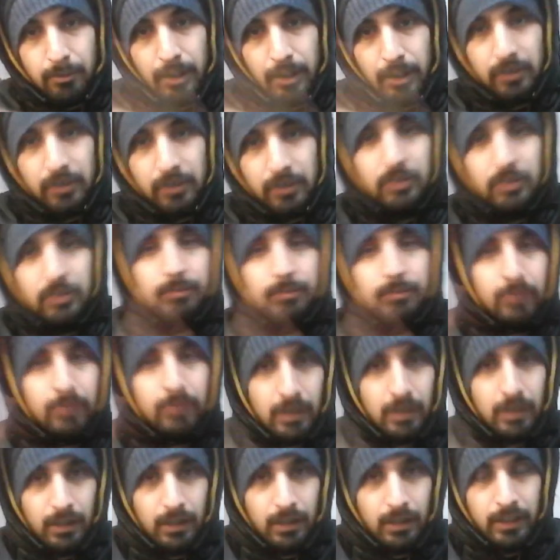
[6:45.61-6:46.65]
paths.
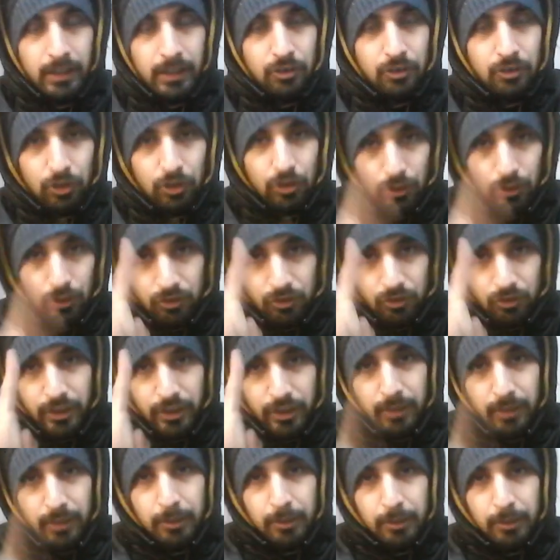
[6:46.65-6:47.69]
It's not going straight
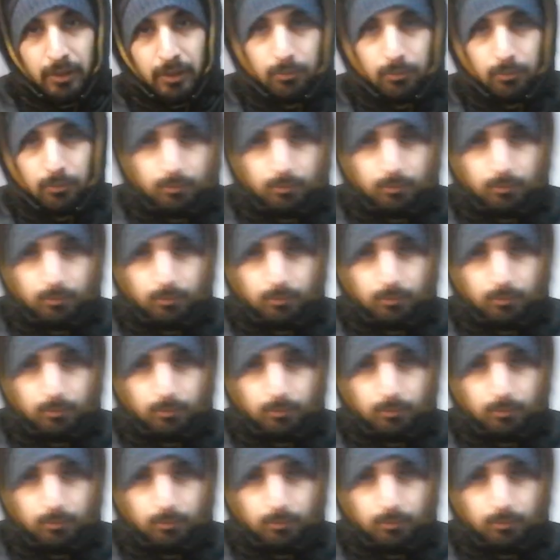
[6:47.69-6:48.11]
up and down.